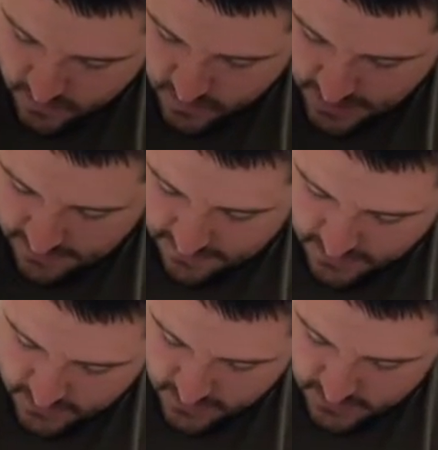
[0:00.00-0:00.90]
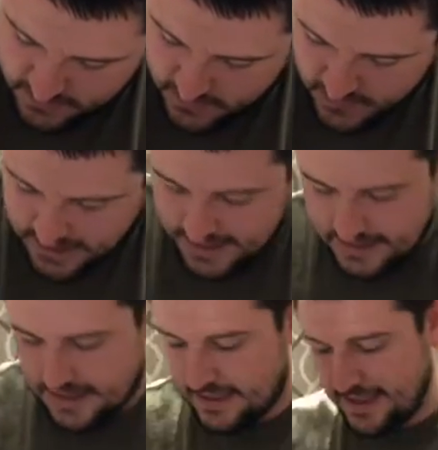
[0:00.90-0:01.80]
What I've found useful
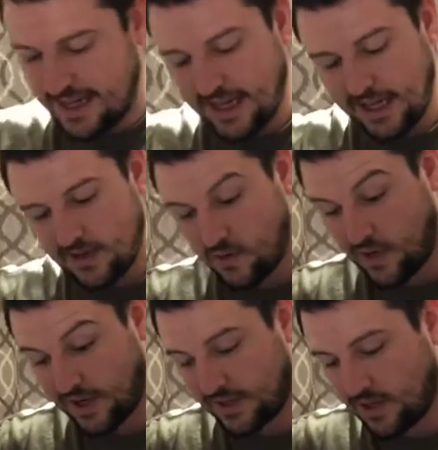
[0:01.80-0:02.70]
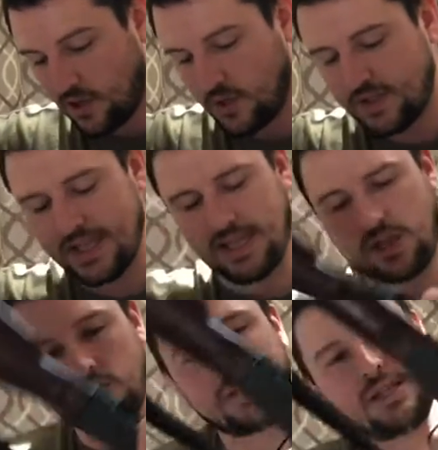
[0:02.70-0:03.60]
is setting it to where it's close and
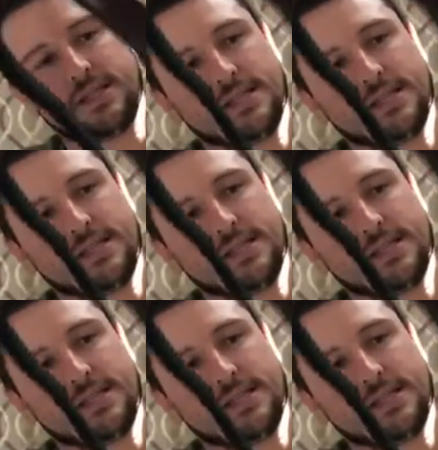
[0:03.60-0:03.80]
then using the